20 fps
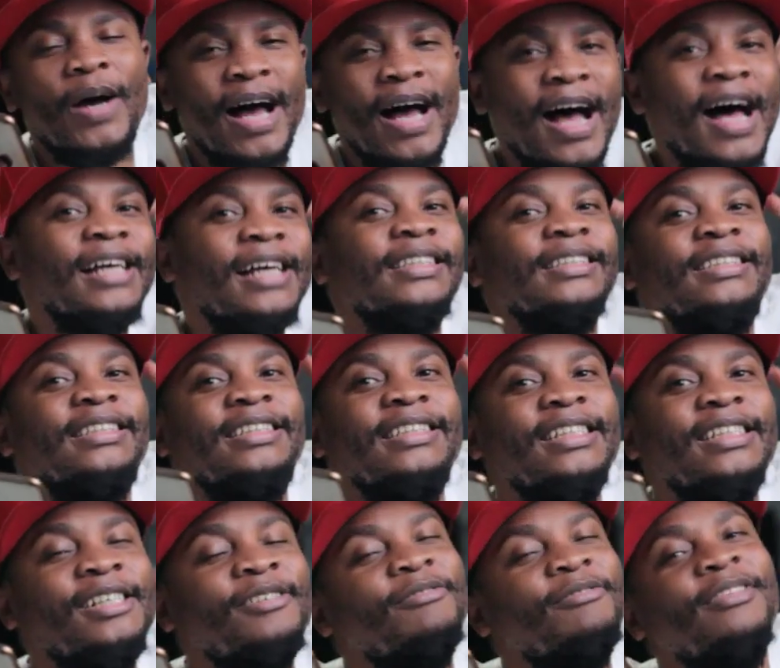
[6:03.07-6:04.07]
to ask
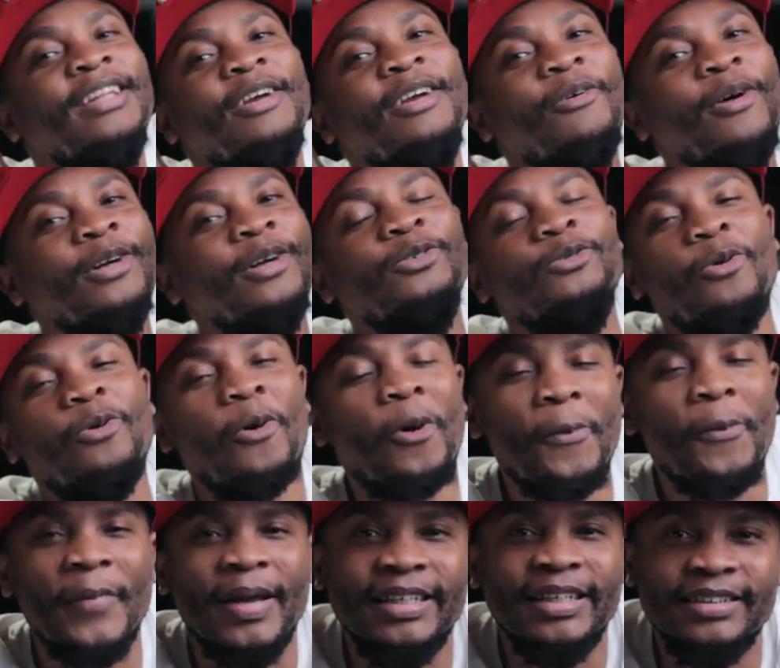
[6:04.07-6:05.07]
if they want to
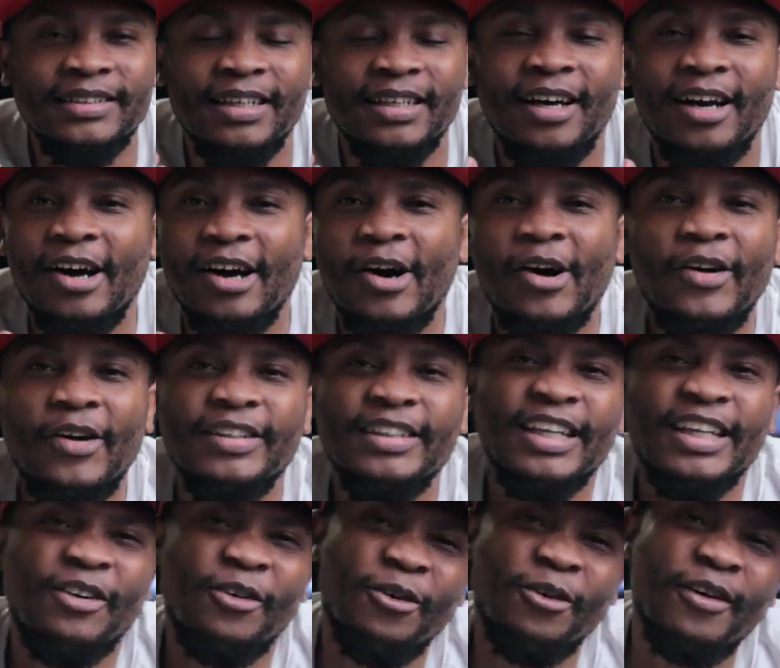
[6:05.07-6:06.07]
comment on
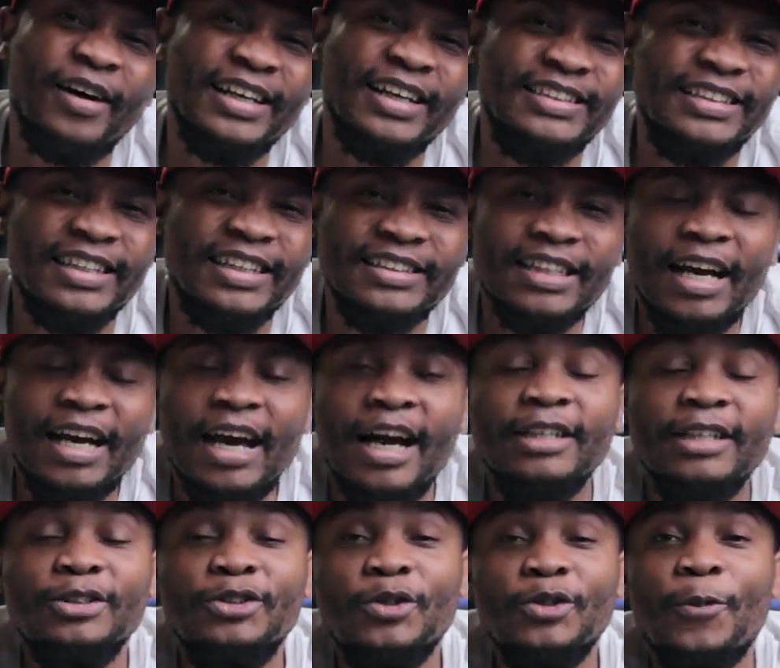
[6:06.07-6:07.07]
the whole khajes.
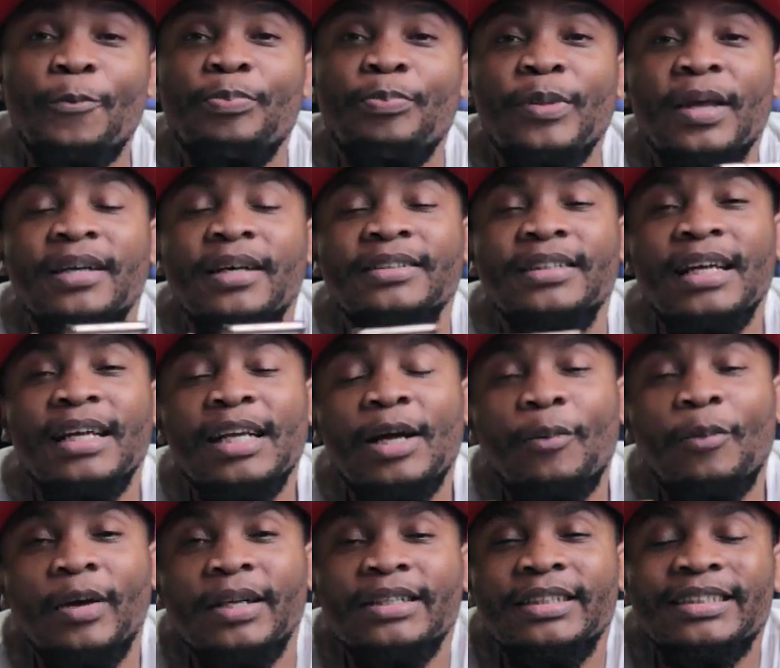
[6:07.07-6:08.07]
And so Sunday
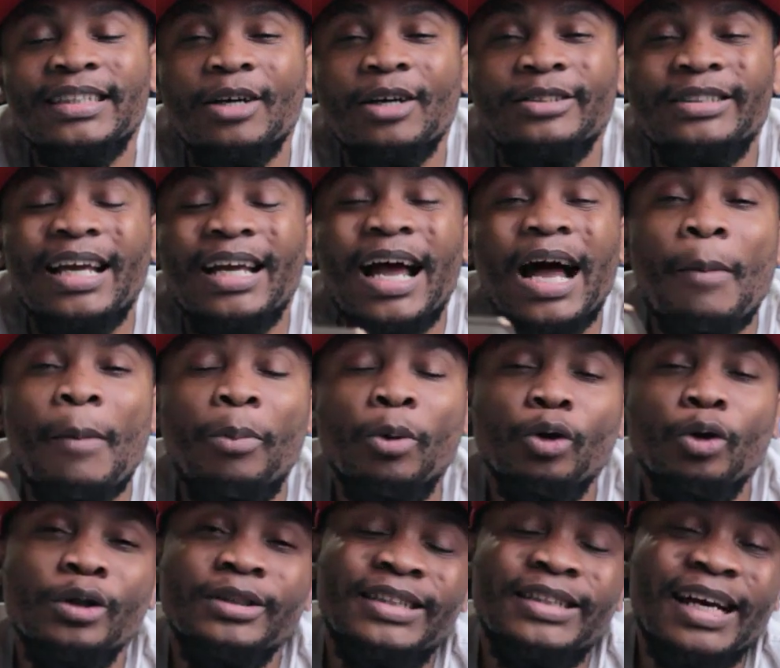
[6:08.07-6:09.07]
World is out here
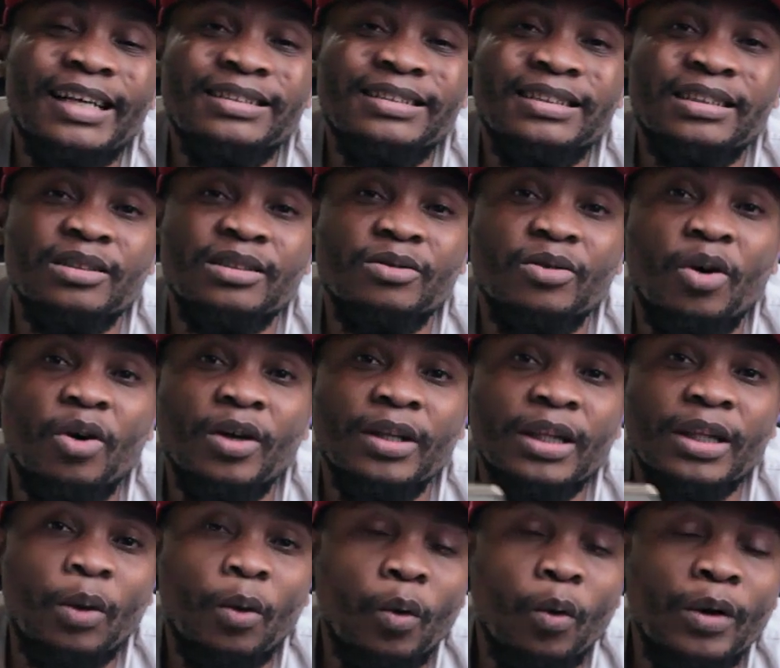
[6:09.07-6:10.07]
apologizing
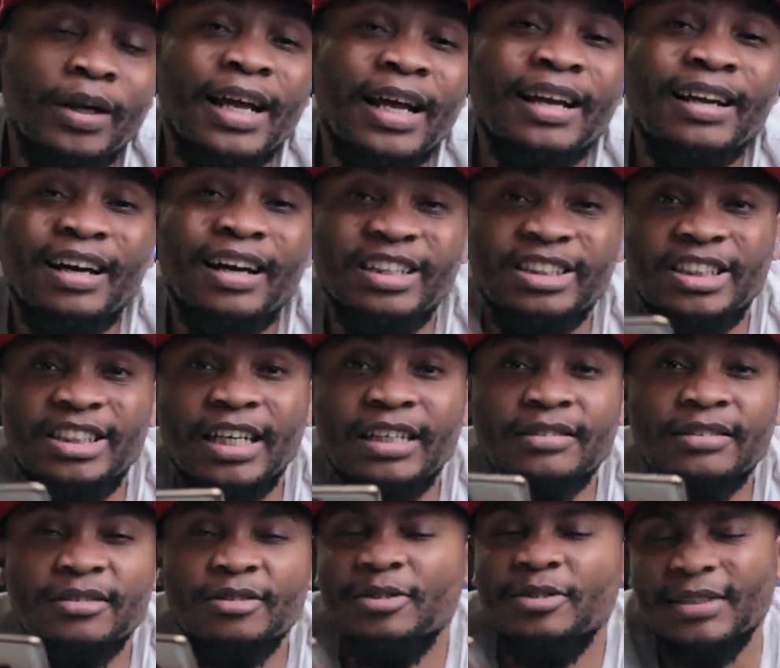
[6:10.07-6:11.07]
on the whole
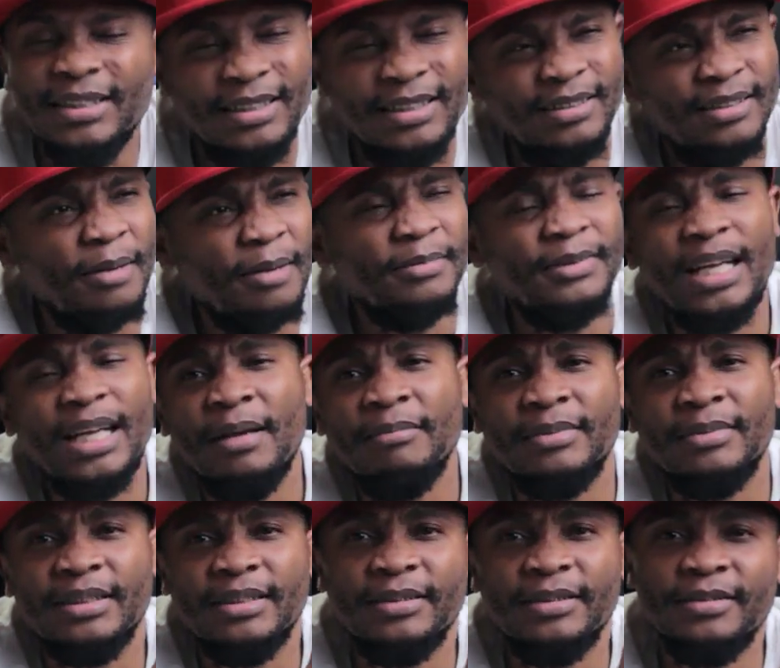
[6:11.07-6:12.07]
non-khajes. You see,
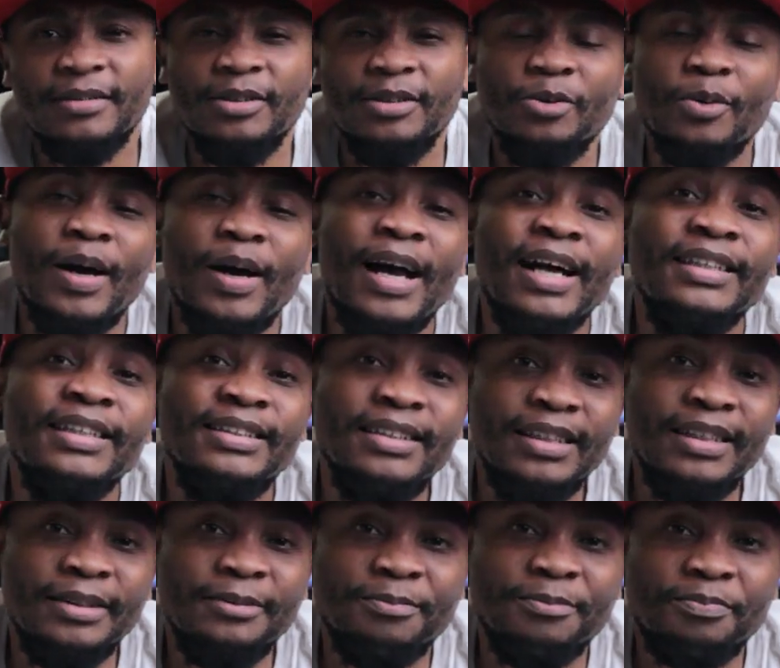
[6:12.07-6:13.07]
sometimes why I
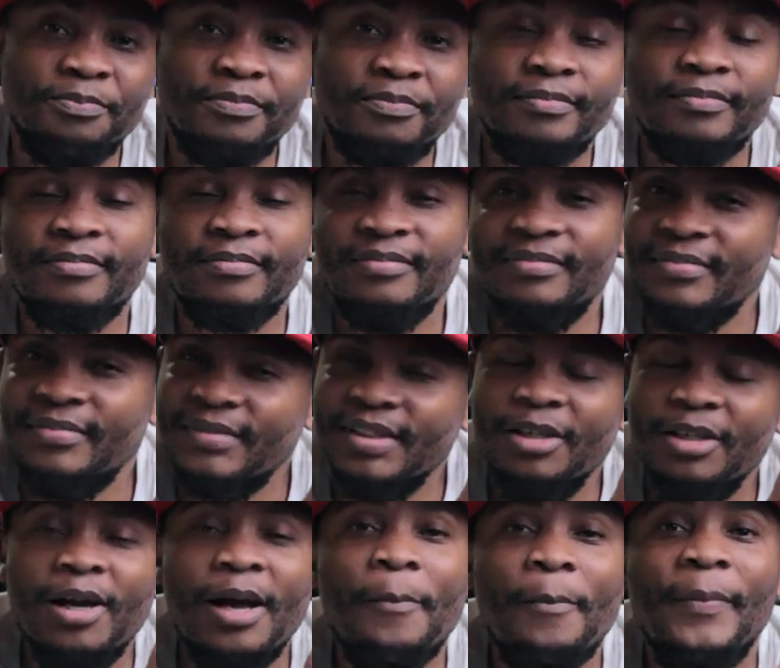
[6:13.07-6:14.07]
say
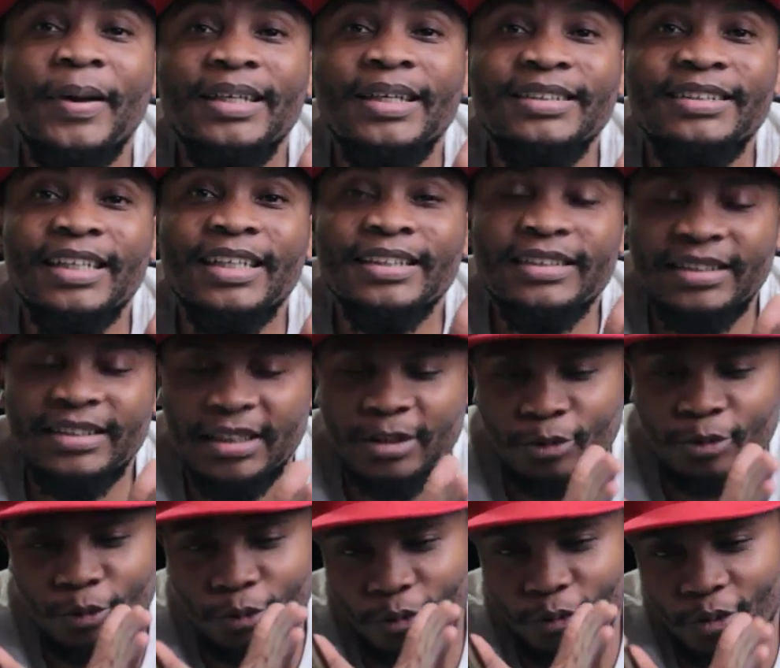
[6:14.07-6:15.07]
my best just
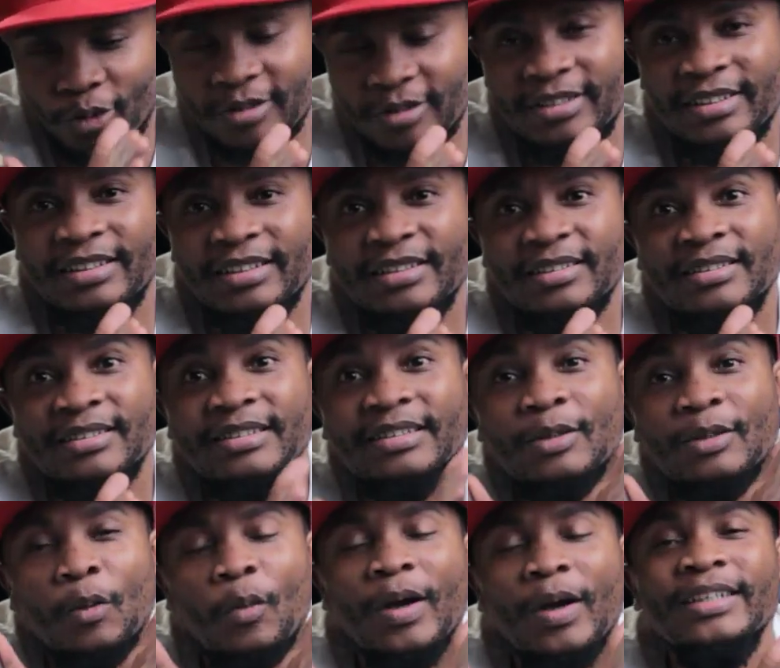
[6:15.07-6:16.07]
stick to doctrine.
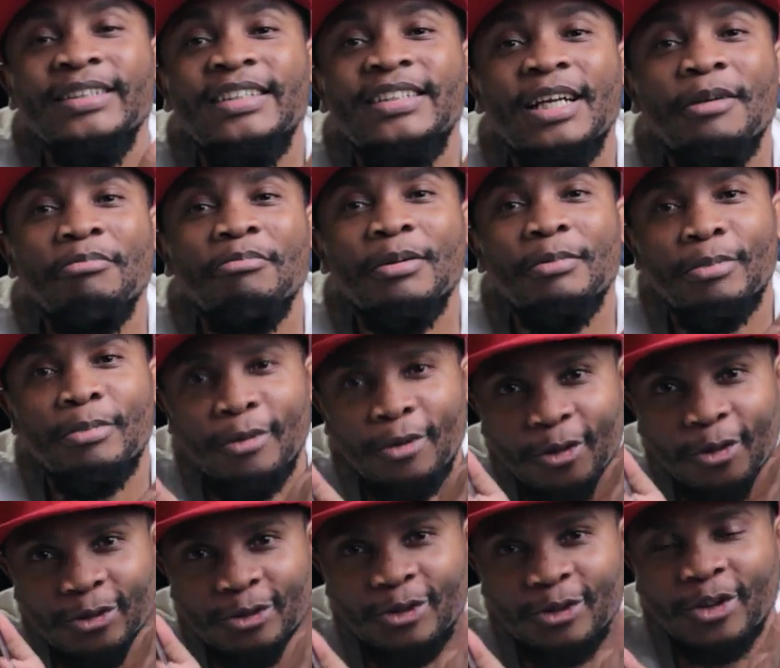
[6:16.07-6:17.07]
Question people
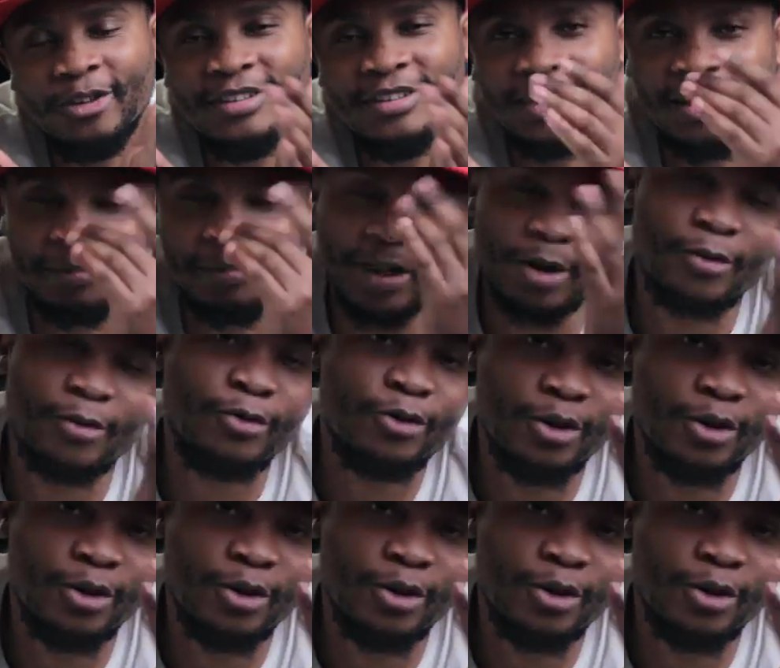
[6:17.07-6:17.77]
on doctrine. But